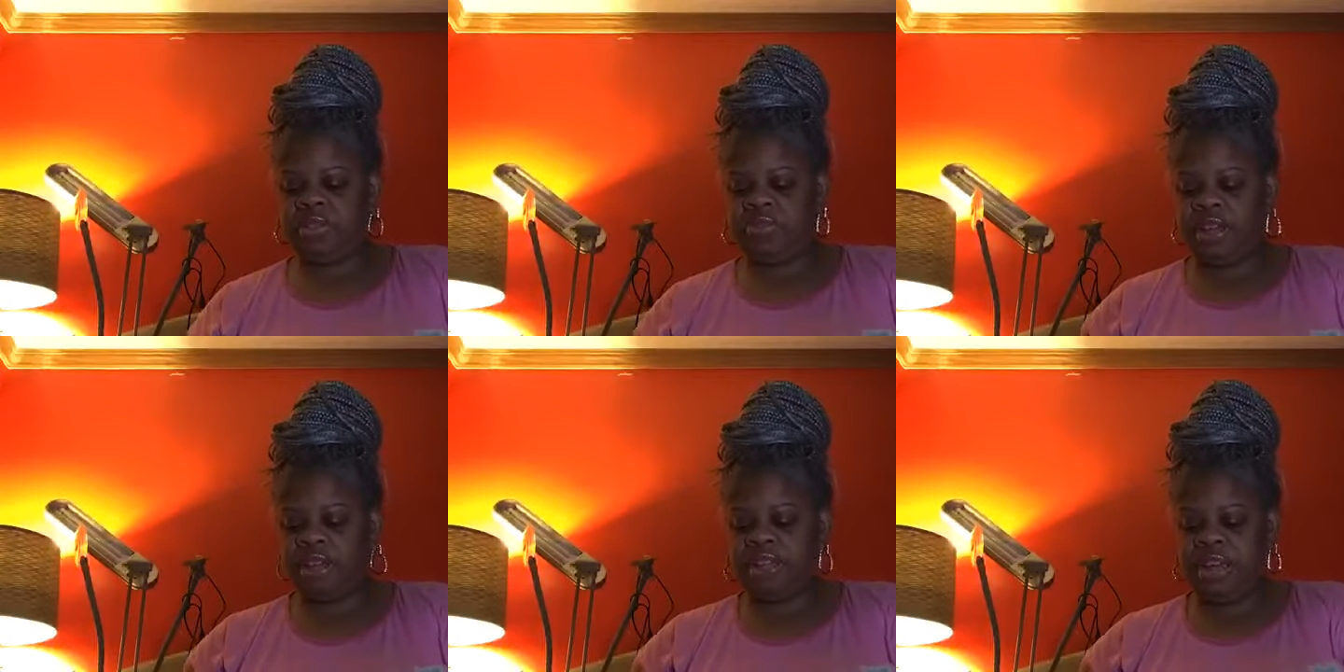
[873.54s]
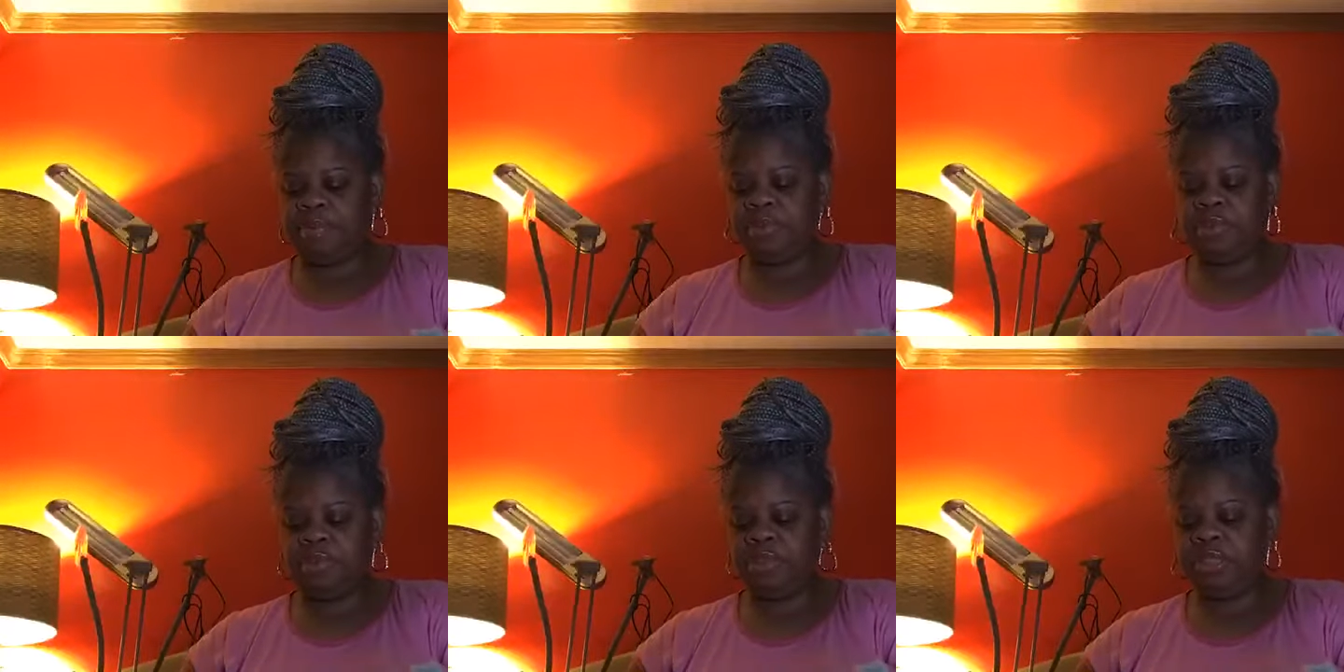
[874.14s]
Stuff like that.
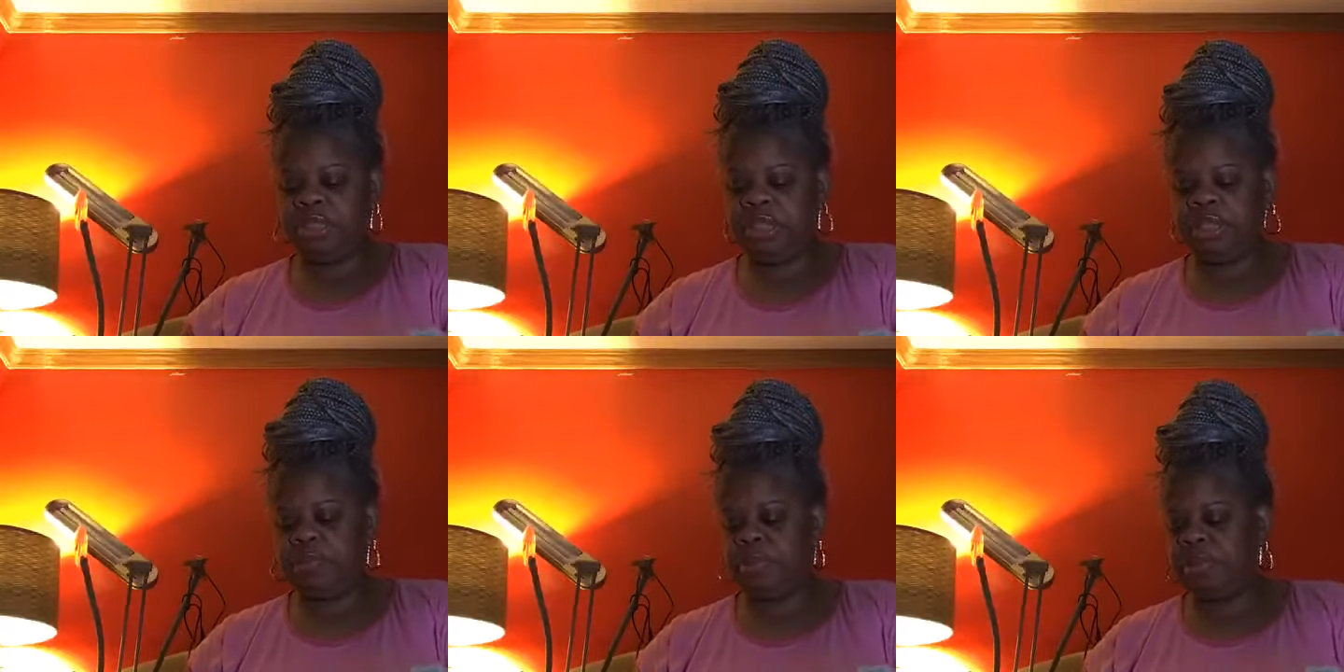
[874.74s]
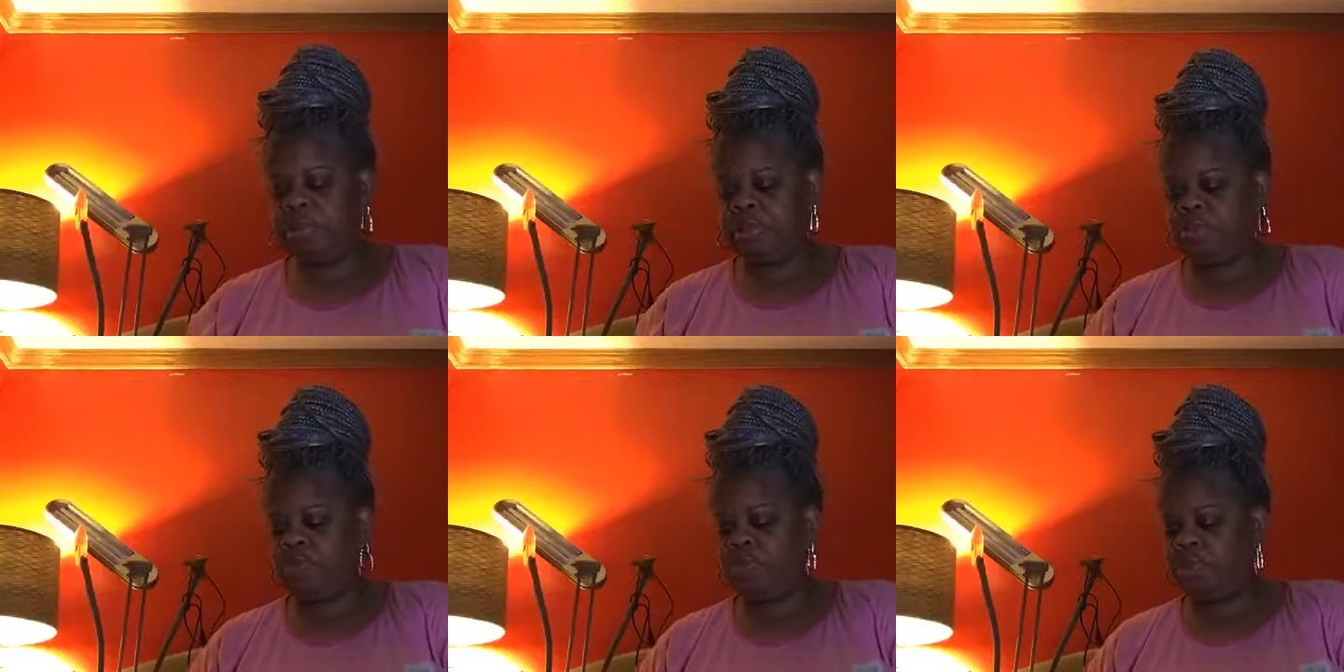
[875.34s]
Don't just lead the
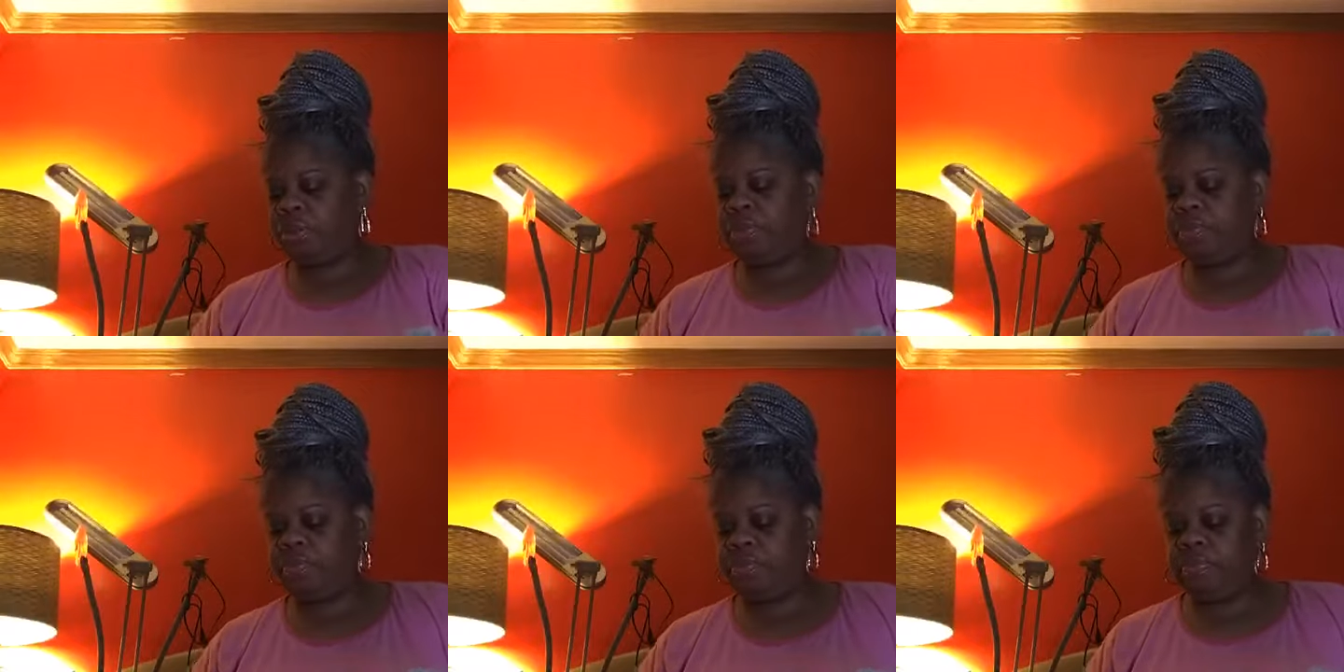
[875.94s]
person on.